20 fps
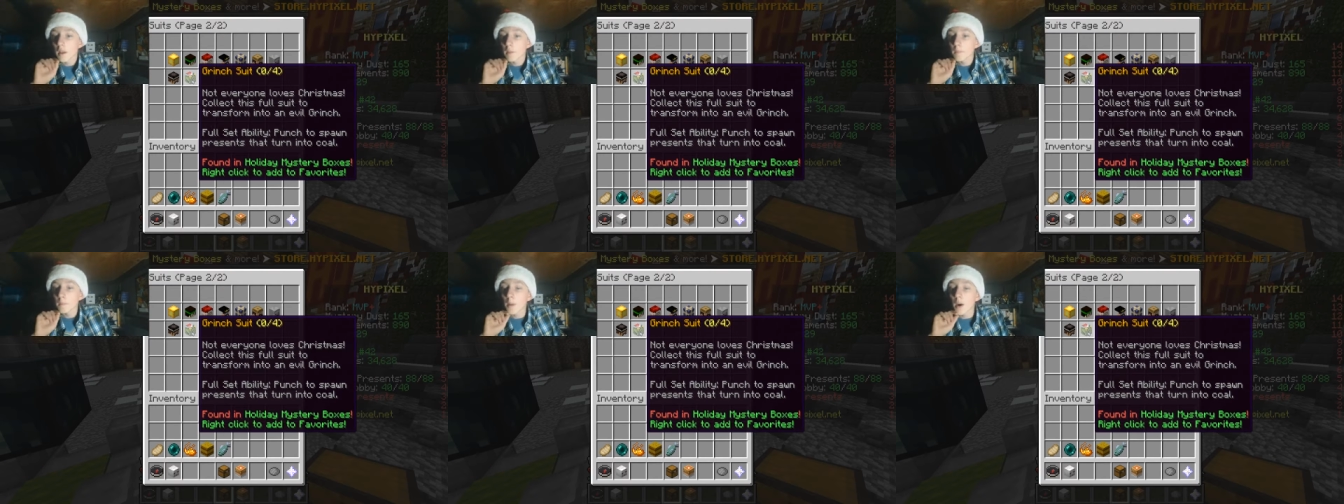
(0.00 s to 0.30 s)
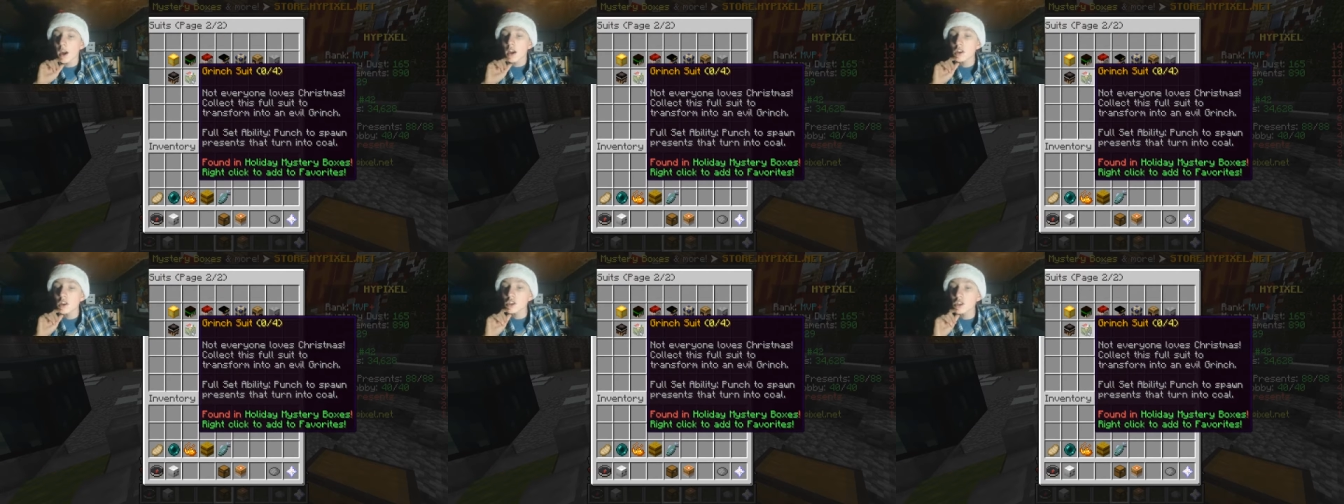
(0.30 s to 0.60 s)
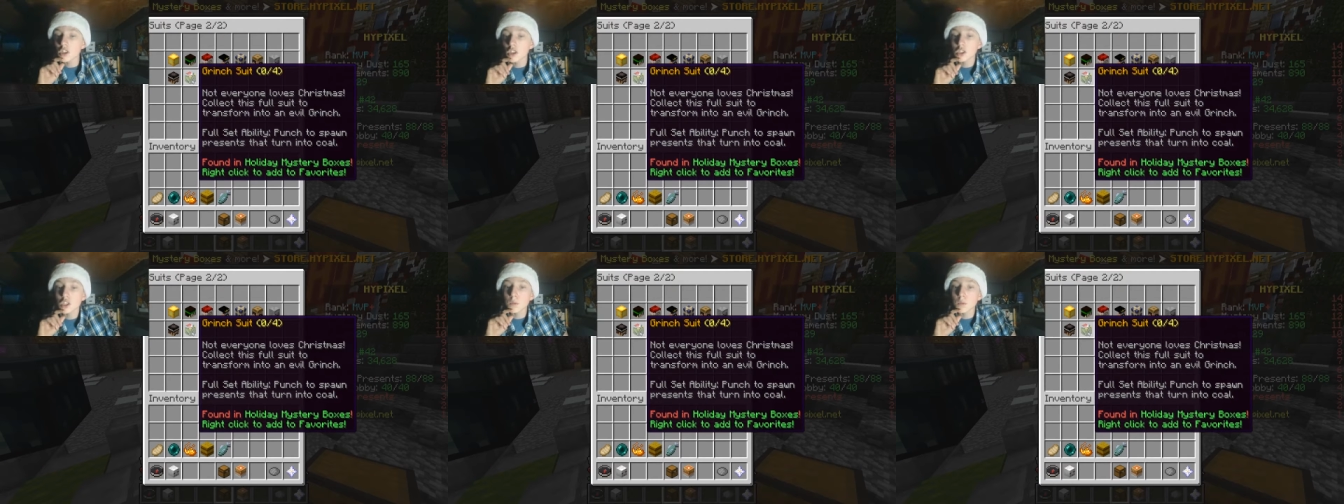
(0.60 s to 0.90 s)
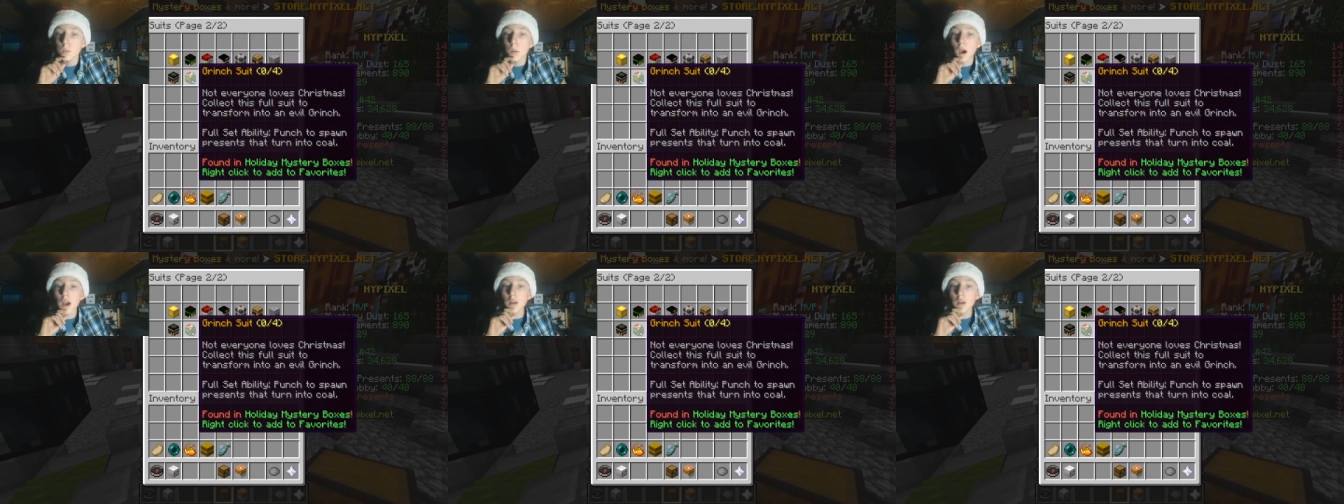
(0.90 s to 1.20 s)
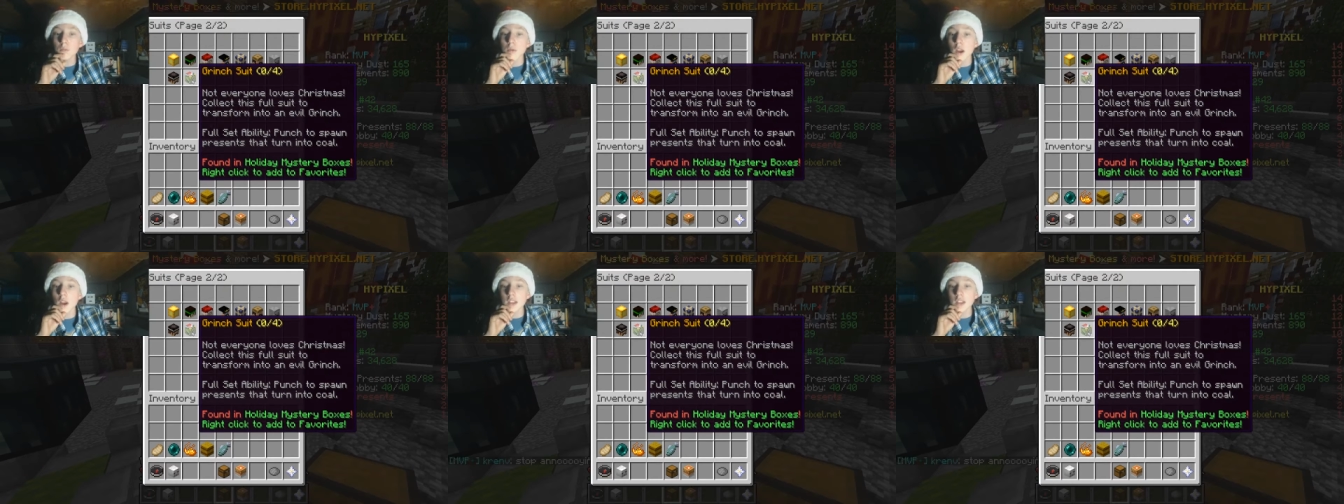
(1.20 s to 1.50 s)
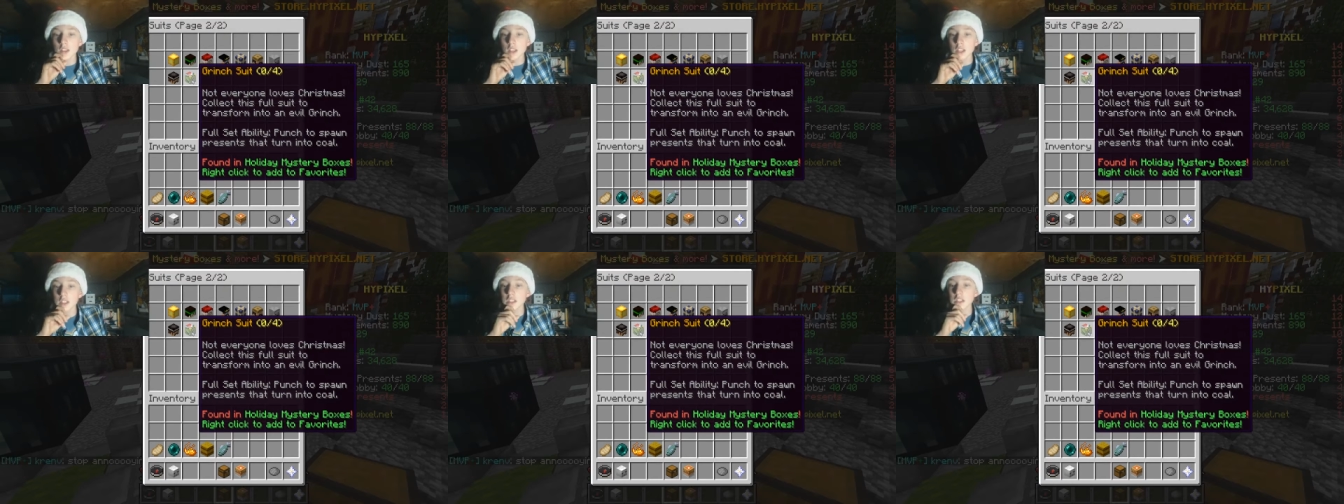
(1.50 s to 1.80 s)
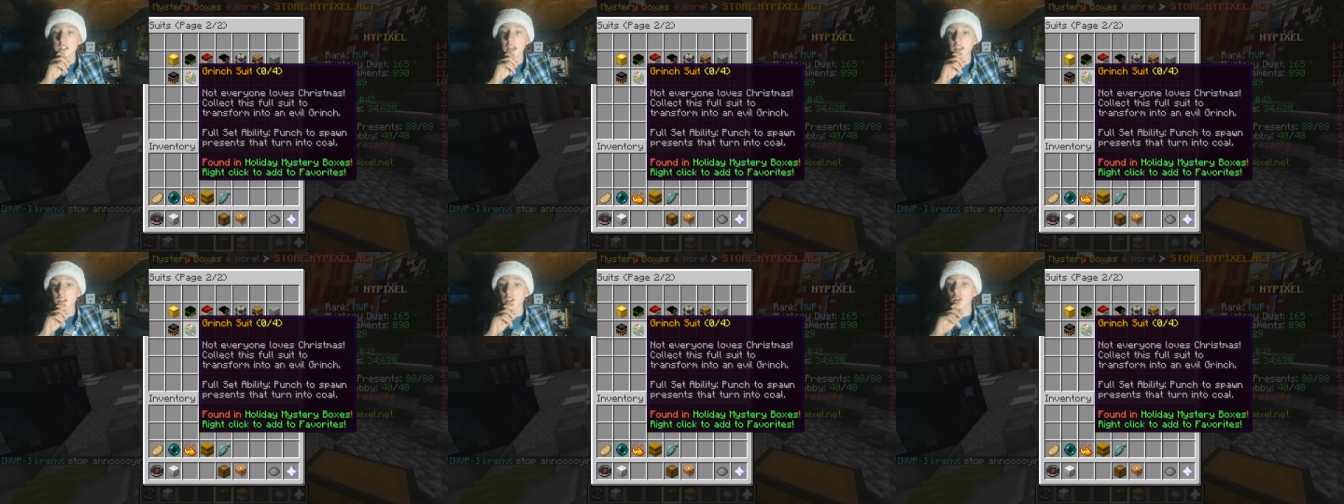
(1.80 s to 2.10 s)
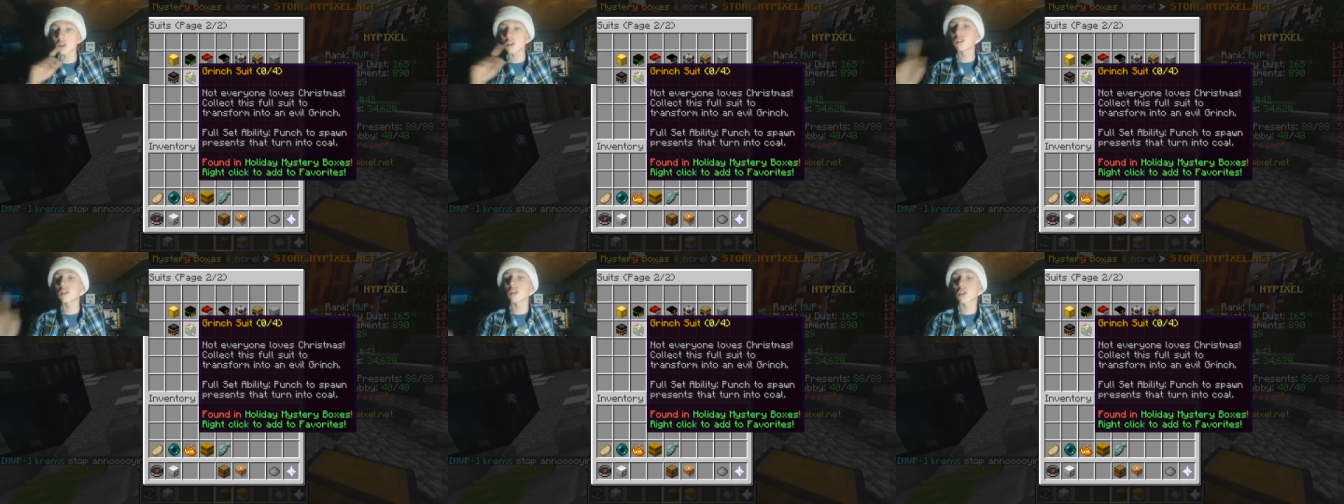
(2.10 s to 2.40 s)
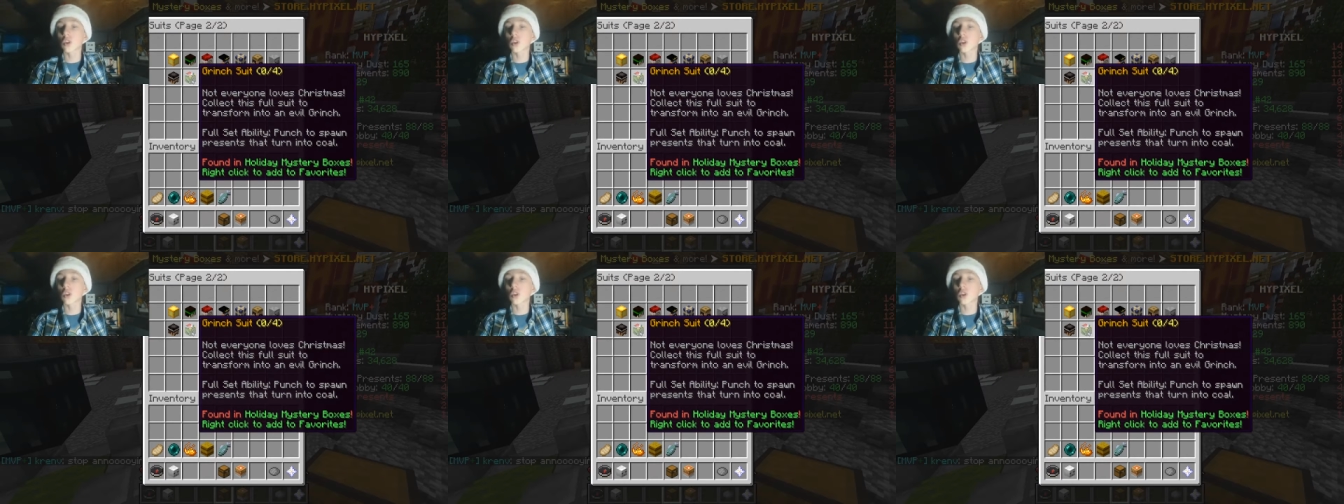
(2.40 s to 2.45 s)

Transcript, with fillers: Punch to spawn presents that turn into